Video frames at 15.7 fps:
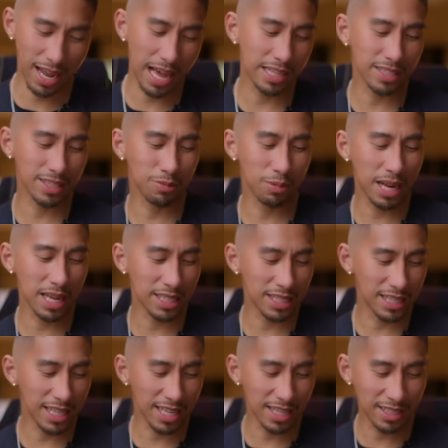That's what I
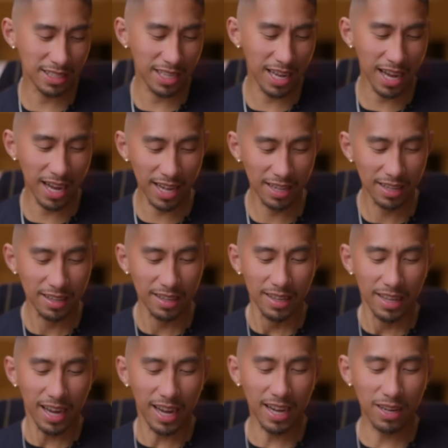say, Sal.
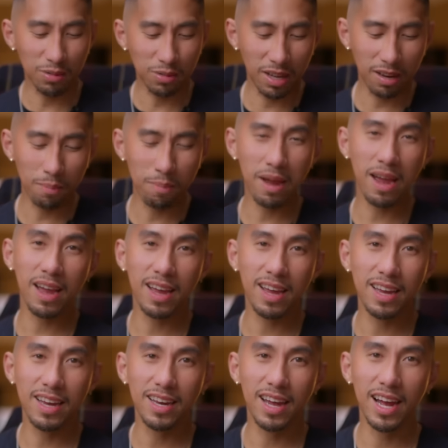I don't get
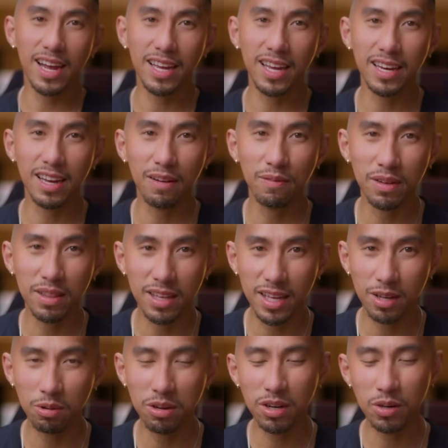mad. I get
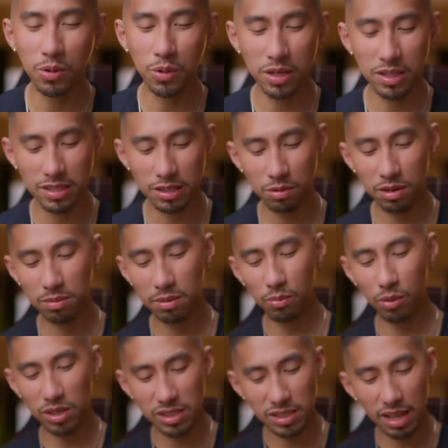everything. Queen of Coins. I want to be
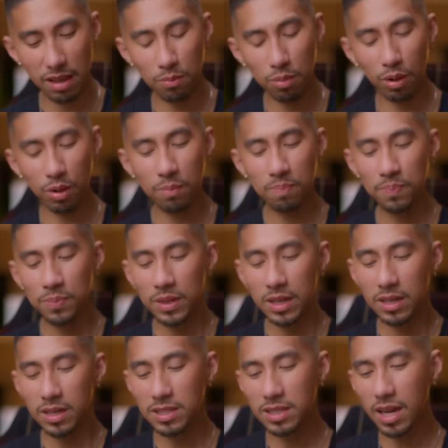more stable.
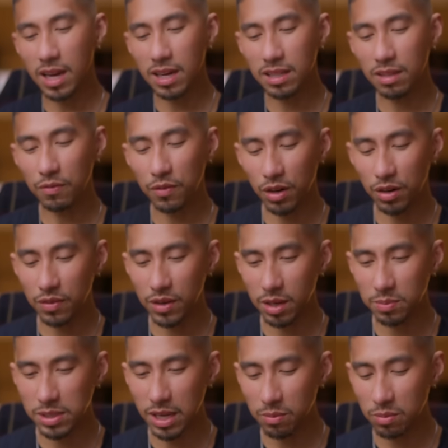The Sun and the Four of
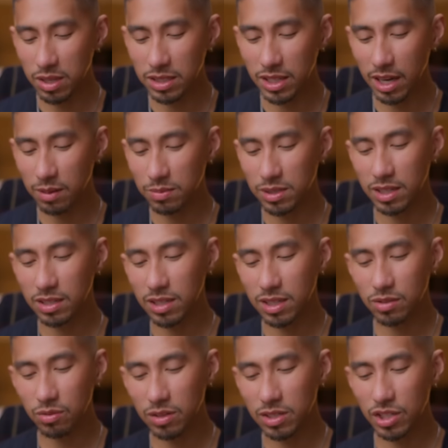Cups. How many times I
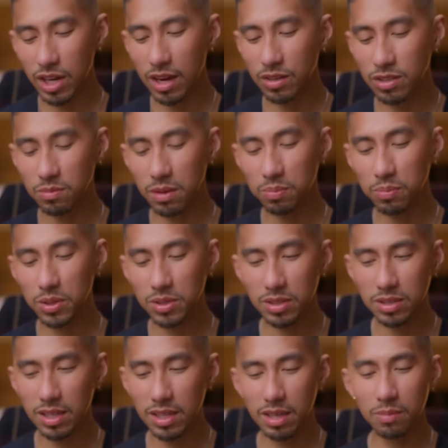tried to reach out to my
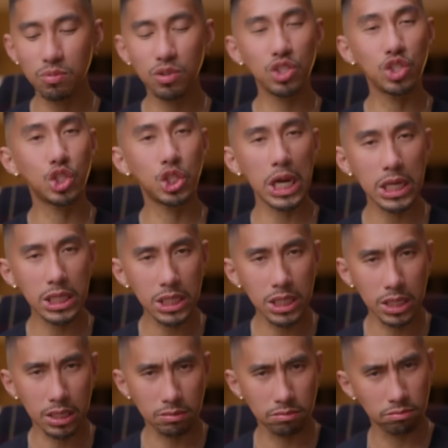person, they keep
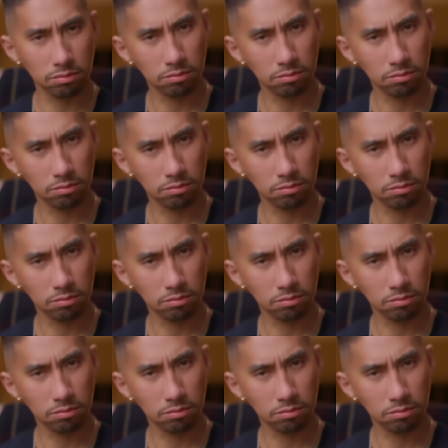rejecting.